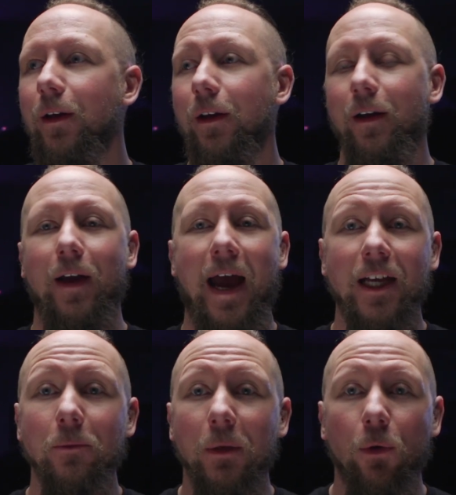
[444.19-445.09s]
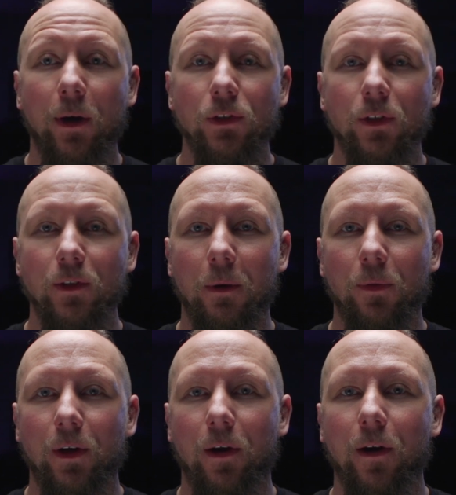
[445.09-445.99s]
ask me questions
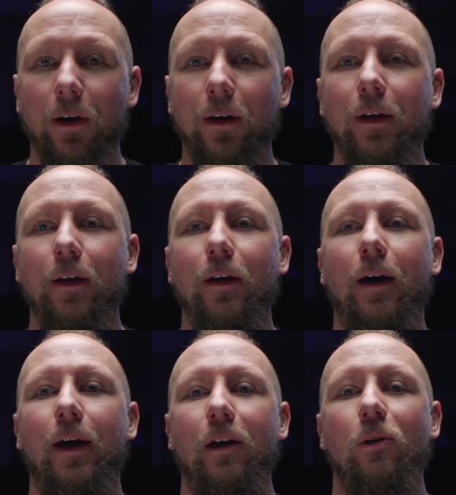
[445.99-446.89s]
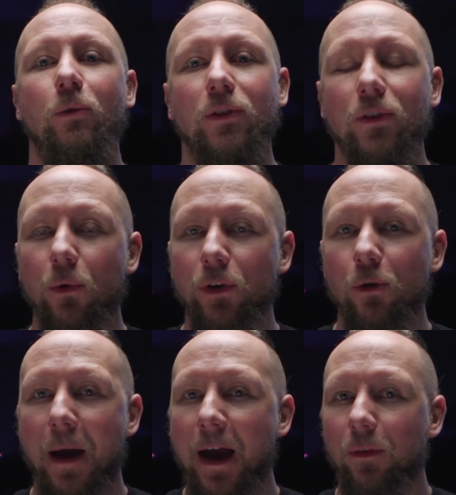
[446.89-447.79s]
about the car. It was so new
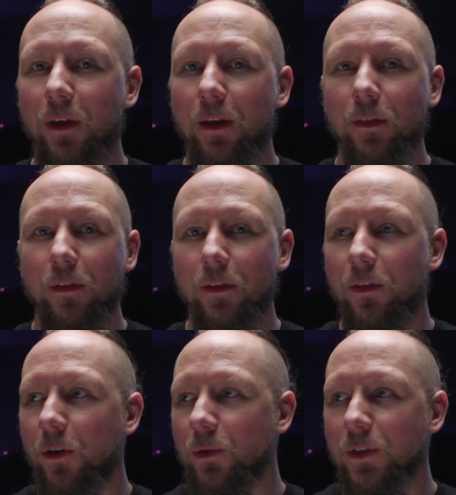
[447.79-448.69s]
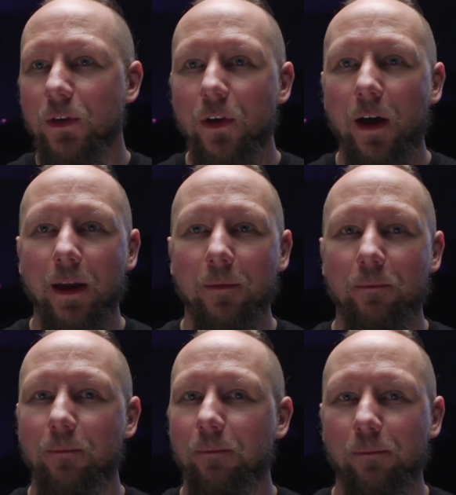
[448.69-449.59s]
back then. There was not
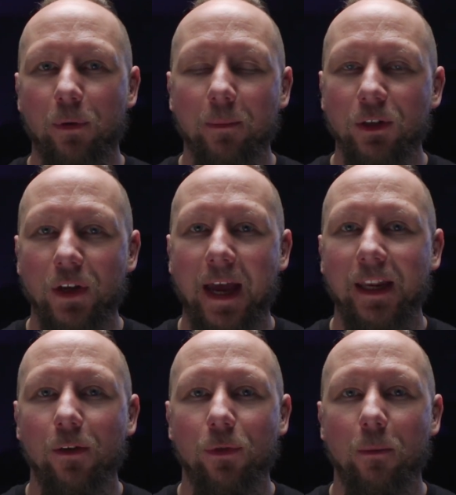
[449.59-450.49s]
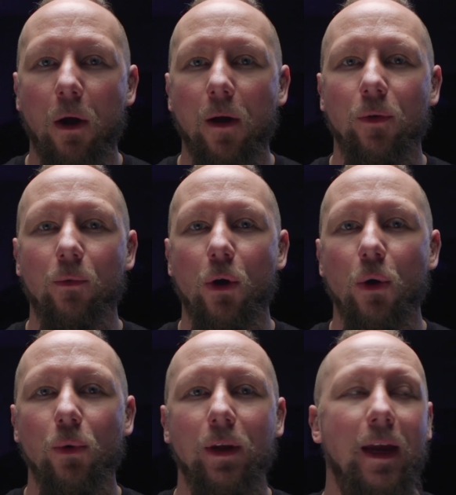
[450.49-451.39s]
pretty much any of them on the
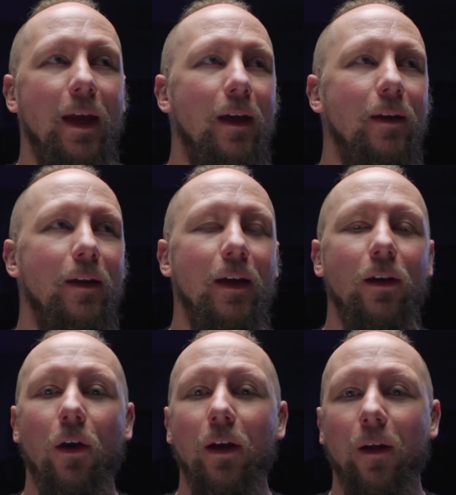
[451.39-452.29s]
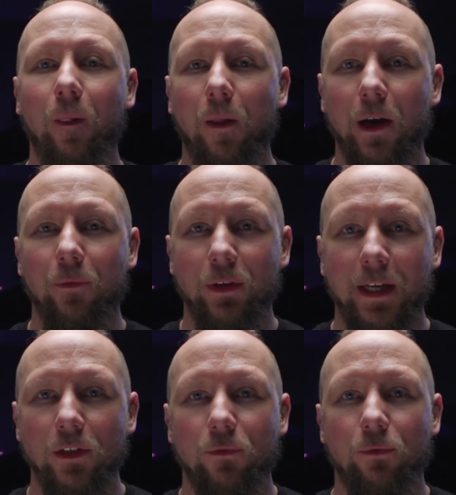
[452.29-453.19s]
road, and it got a lot of
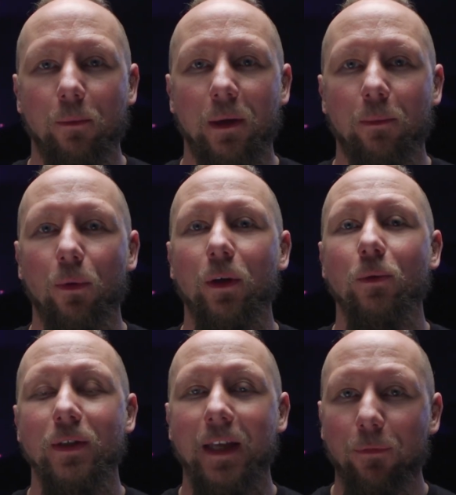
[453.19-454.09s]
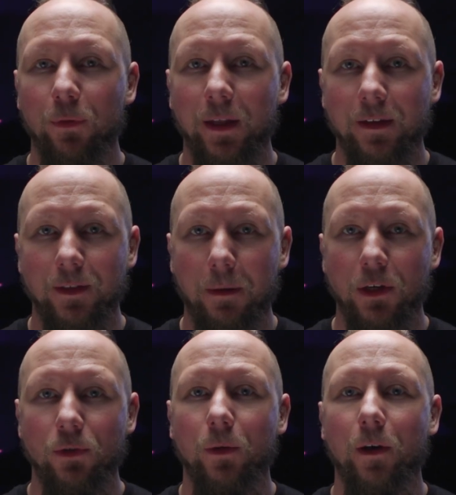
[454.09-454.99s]
attention from people. It was definitely a
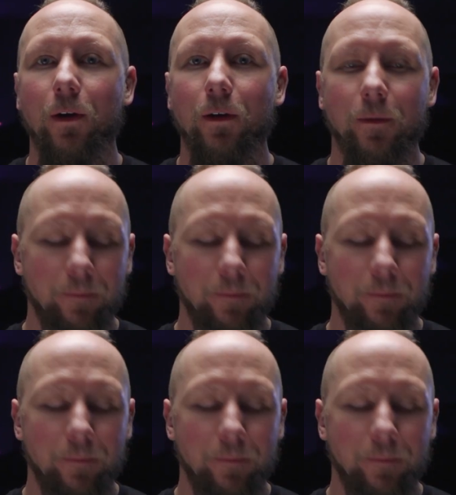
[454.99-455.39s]
special car.